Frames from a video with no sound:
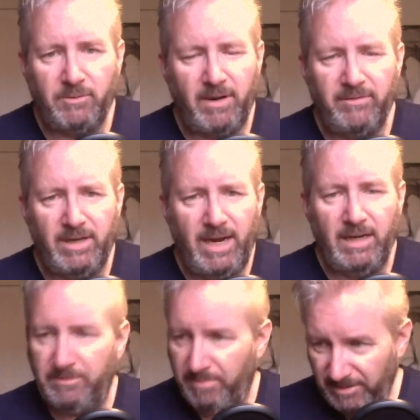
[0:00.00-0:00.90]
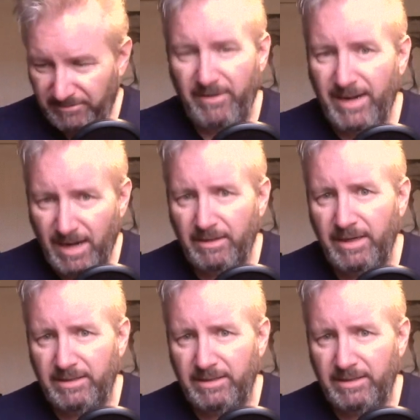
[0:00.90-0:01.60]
whatever the deal is, but he's very lucky